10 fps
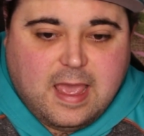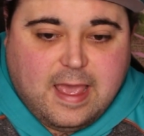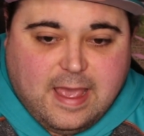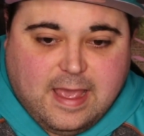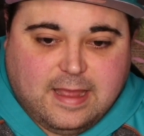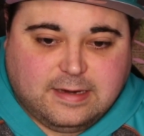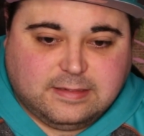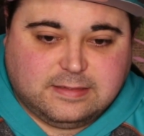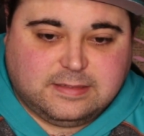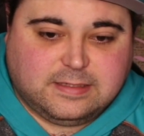
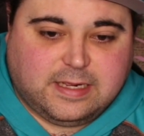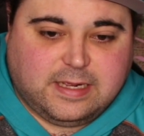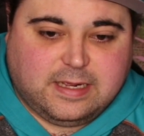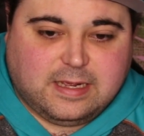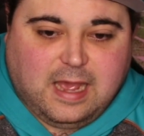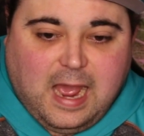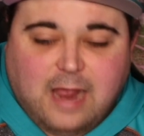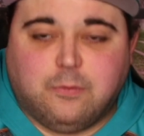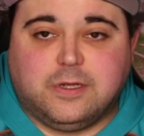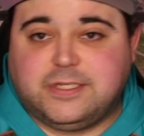And
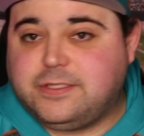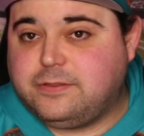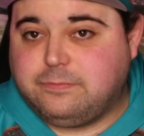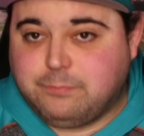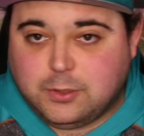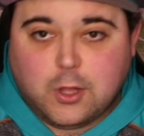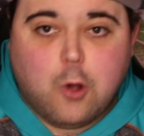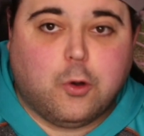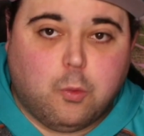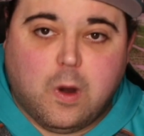I was
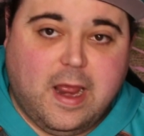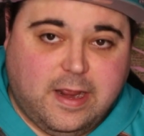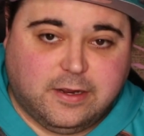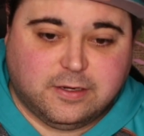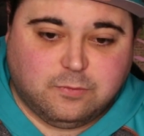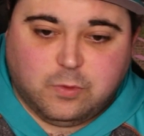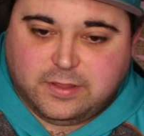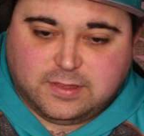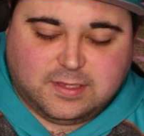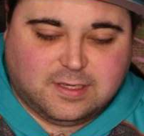blown away
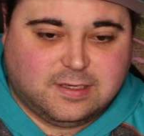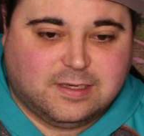with,